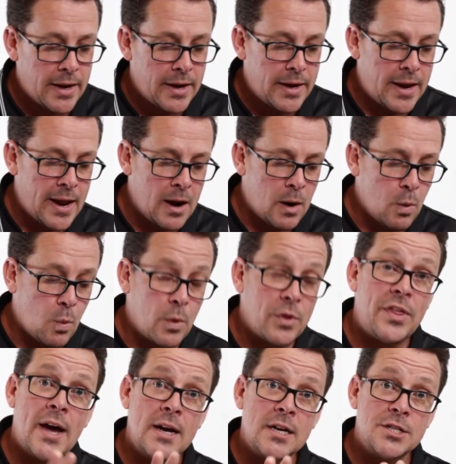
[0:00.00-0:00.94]
Now,
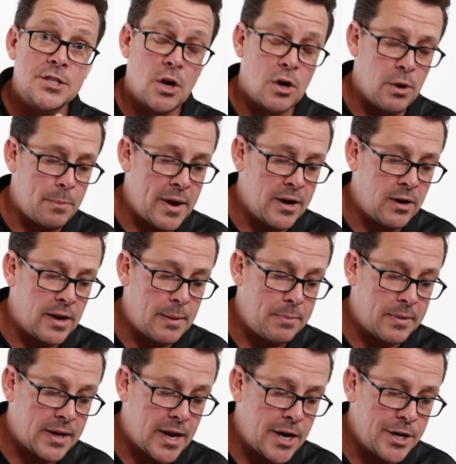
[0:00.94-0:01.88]
without a solar panel
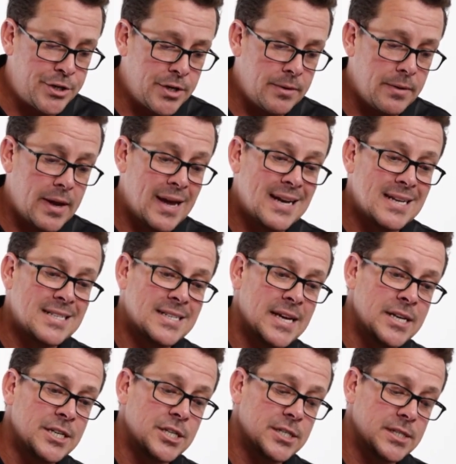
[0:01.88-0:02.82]
application, it is
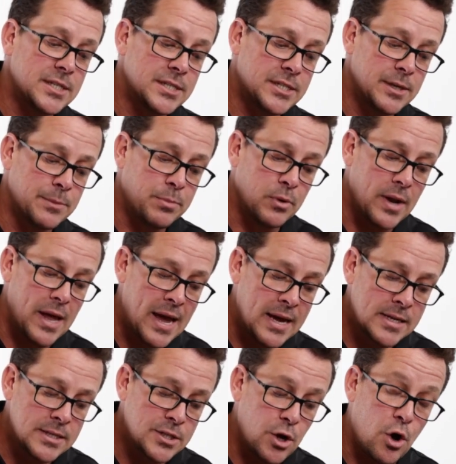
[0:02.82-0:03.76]
then just as simple
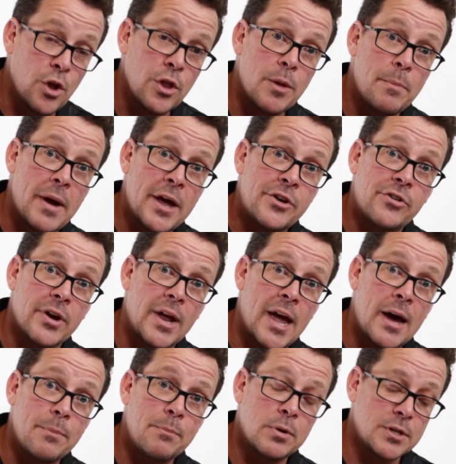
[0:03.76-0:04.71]
as on the battery
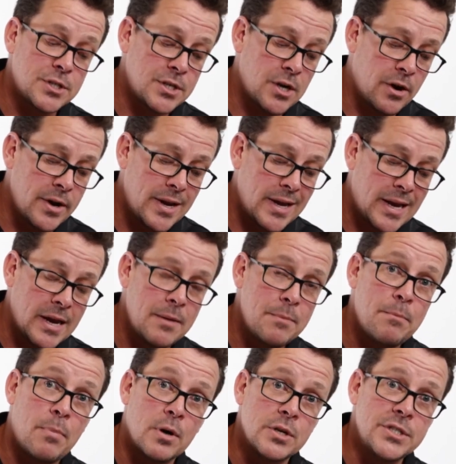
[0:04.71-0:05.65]
output side, again,
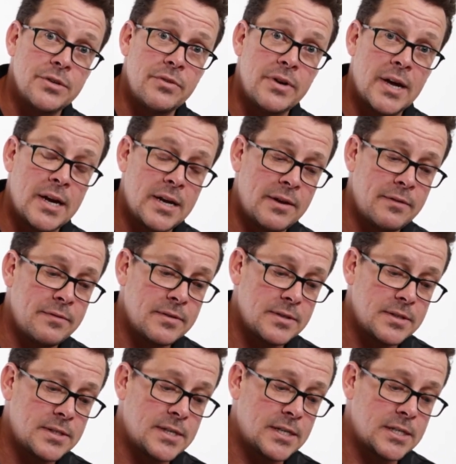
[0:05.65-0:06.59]
positive and negative,
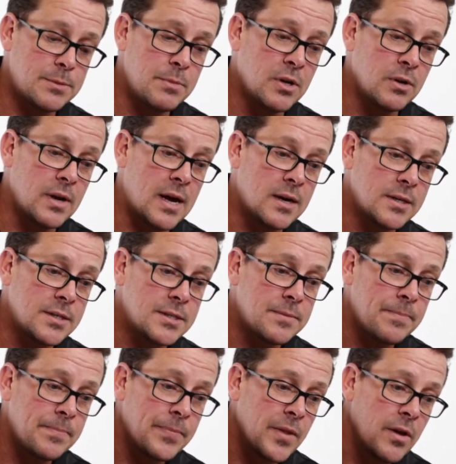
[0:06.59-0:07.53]
six mil lugs,
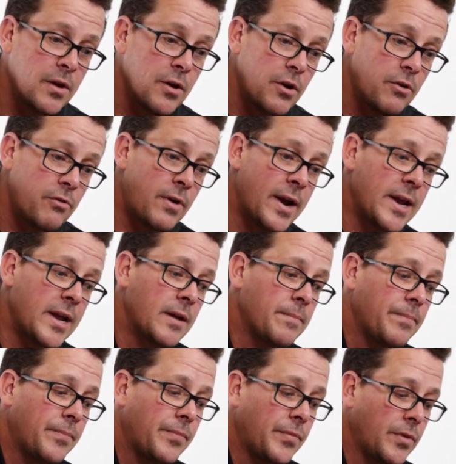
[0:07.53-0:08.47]
running
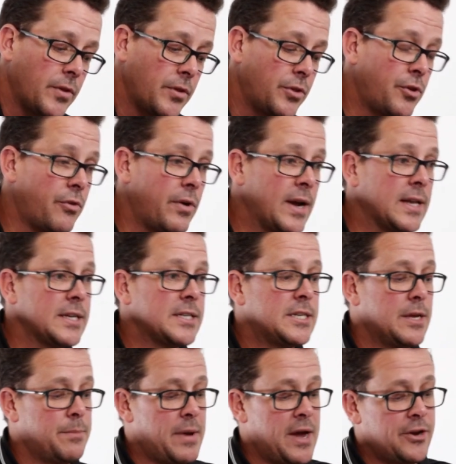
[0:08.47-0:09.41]
directly to
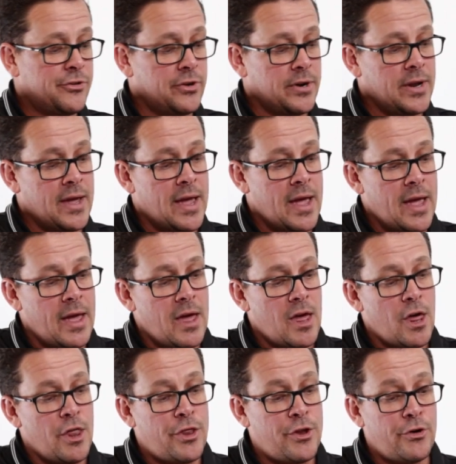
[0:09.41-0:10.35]
your battery
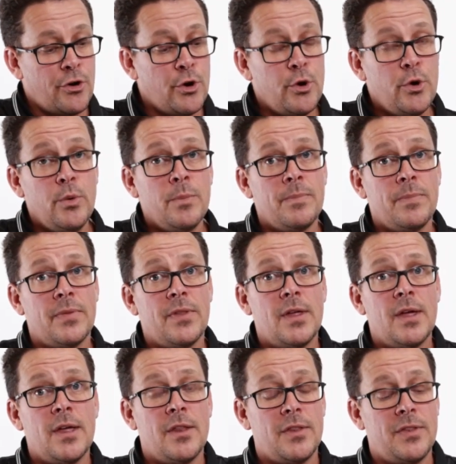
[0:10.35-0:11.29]
through
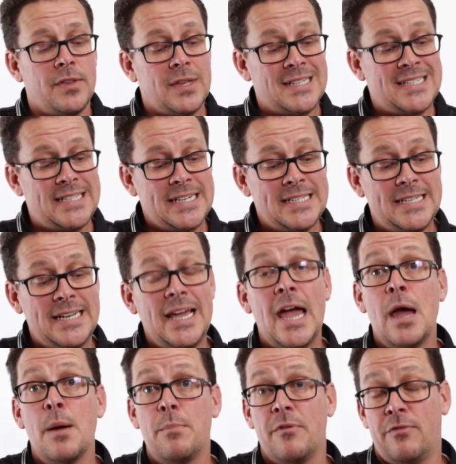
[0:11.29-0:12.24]
the 60
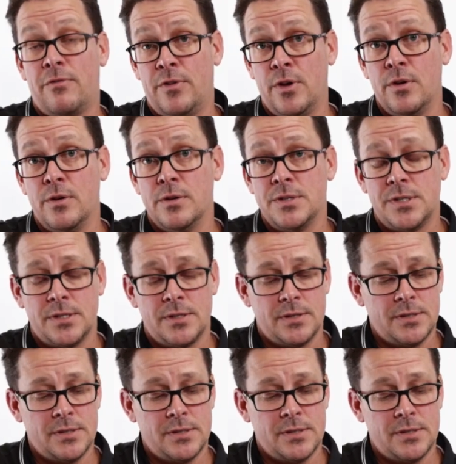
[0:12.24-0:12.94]
amp fuse.